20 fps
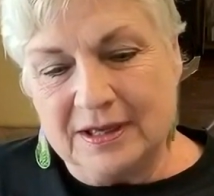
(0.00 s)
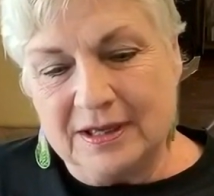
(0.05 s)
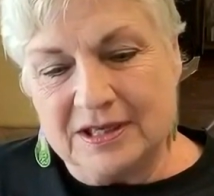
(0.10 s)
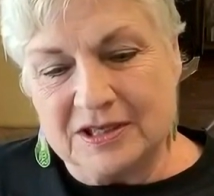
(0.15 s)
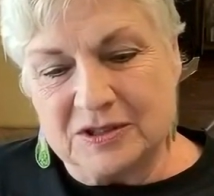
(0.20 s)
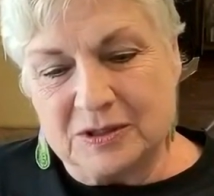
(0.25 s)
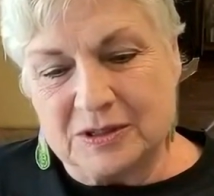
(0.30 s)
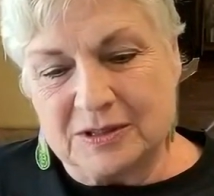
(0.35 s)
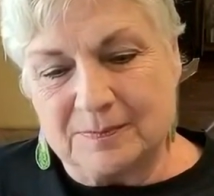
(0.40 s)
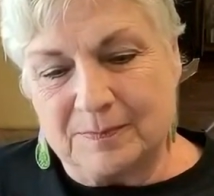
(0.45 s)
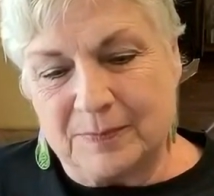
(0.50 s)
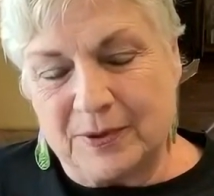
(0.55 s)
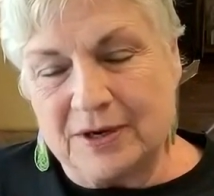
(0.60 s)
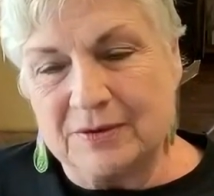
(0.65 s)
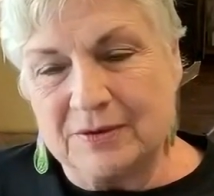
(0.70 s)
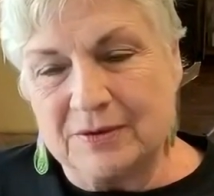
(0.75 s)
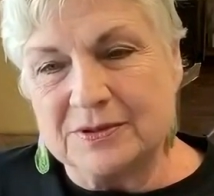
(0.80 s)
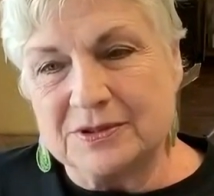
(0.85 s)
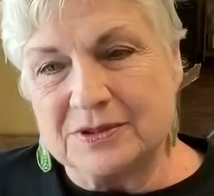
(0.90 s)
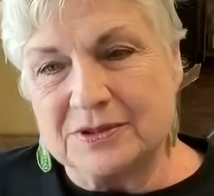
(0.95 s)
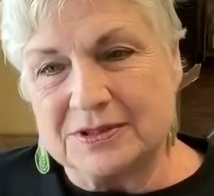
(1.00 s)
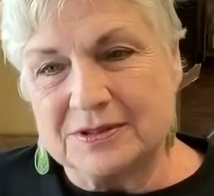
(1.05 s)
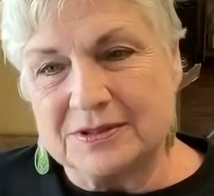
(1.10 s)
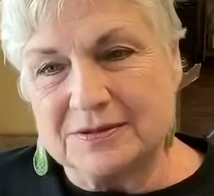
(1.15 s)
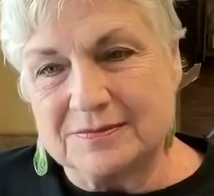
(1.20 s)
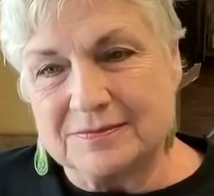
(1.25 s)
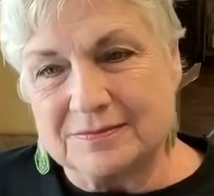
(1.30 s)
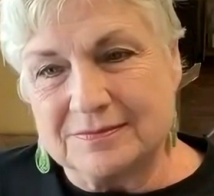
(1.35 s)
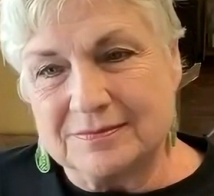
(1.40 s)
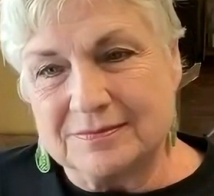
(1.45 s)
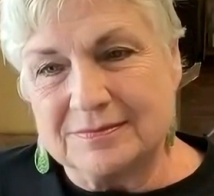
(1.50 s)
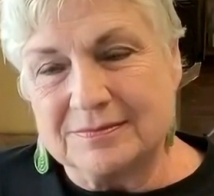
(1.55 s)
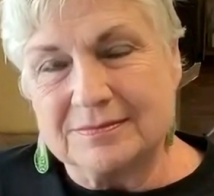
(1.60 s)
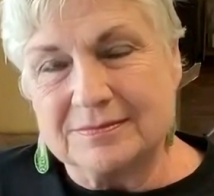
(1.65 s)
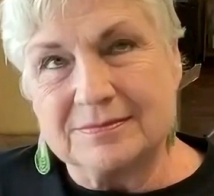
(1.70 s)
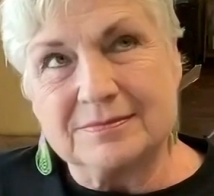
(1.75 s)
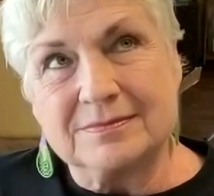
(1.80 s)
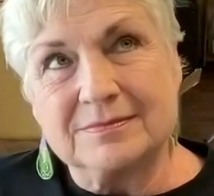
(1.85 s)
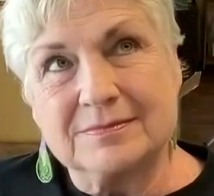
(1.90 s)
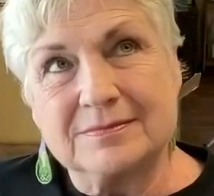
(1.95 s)
His parents
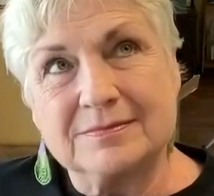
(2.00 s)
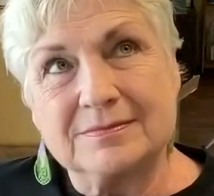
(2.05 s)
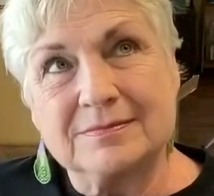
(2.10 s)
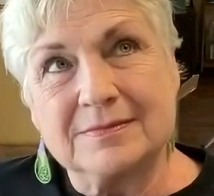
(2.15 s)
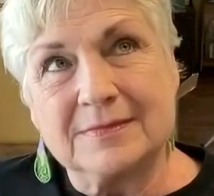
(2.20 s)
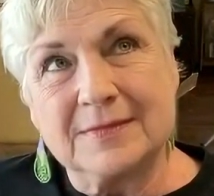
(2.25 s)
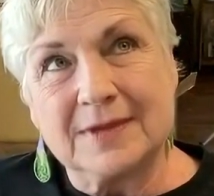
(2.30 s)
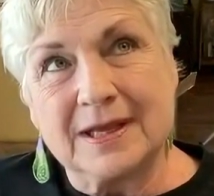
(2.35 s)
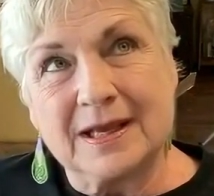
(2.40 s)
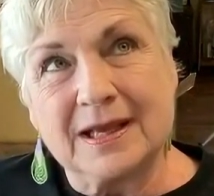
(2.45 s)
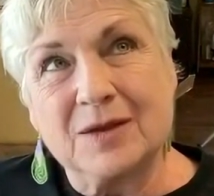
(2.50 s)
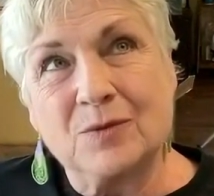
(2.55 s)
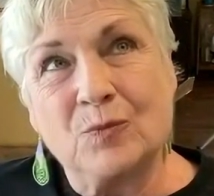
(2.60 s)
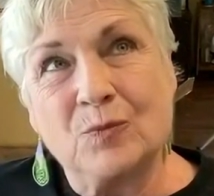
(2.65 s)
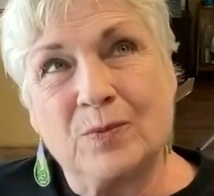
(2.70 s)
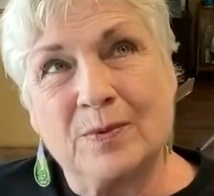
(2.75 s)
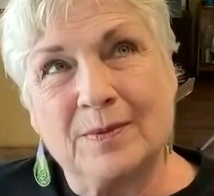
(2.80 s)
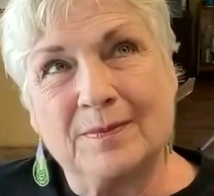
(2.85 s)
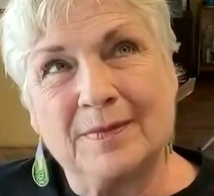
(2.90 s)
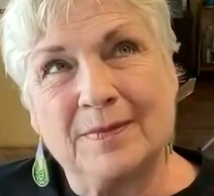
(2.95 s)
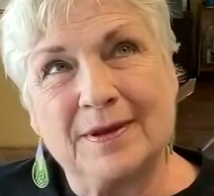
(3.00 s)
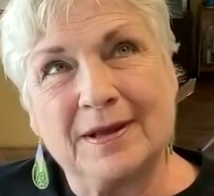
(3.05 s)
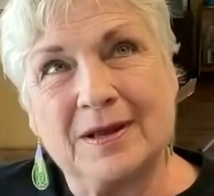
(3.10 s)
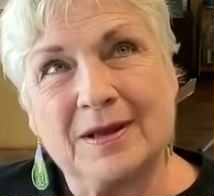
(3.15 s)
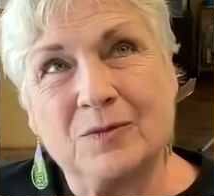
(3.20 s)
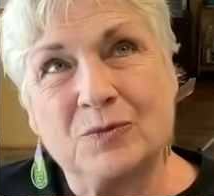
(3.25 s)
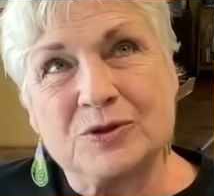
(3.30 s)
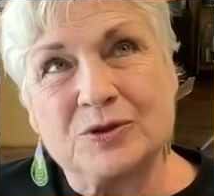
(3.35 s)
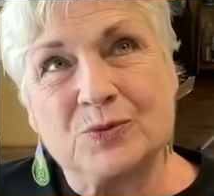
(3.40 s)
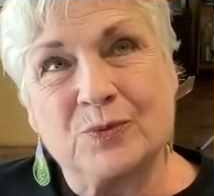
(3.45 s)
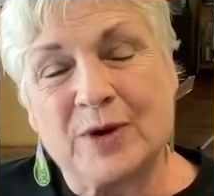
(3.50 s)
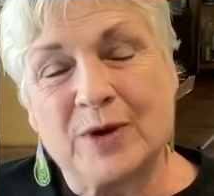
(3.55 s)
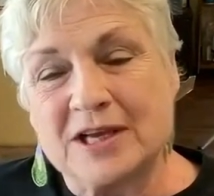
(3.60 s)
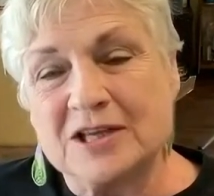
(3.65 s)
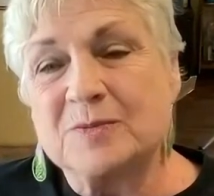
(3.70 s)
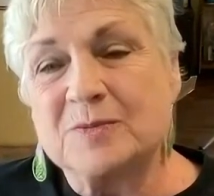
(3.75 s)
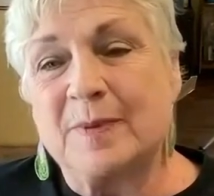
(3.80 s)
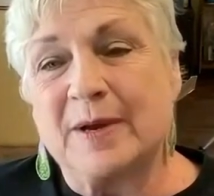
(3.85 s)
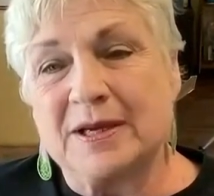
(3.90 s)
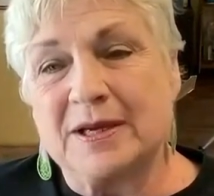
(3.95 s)
he he was
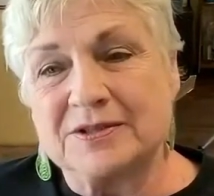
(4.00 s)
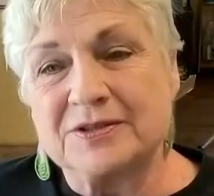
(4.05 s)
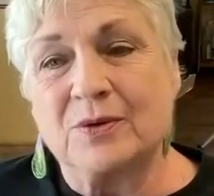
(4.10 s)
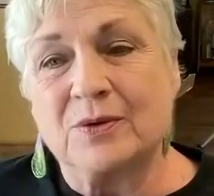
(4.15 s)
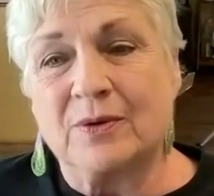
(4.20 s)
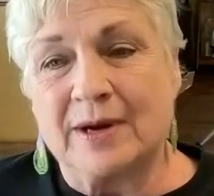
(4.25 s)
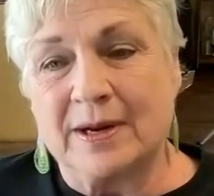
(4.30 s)
raised by his